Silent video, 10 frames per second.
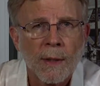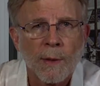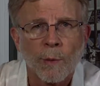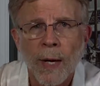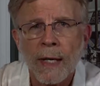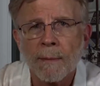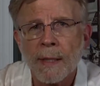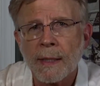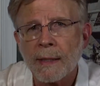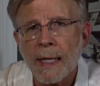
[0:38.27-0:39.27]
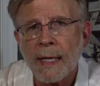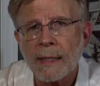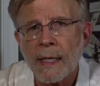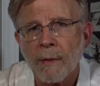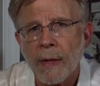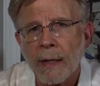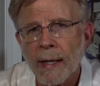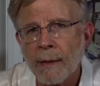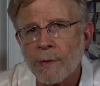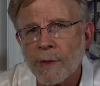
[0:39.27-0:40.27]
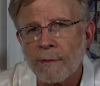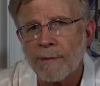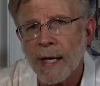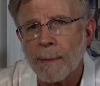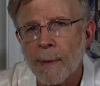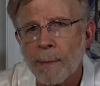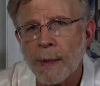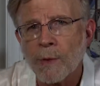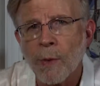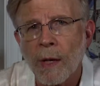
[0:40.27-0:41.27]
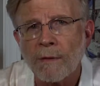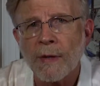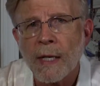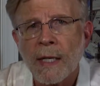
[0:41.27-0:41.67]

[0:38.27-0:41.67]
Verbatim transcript: The recommended dietary allowance of vitamin B12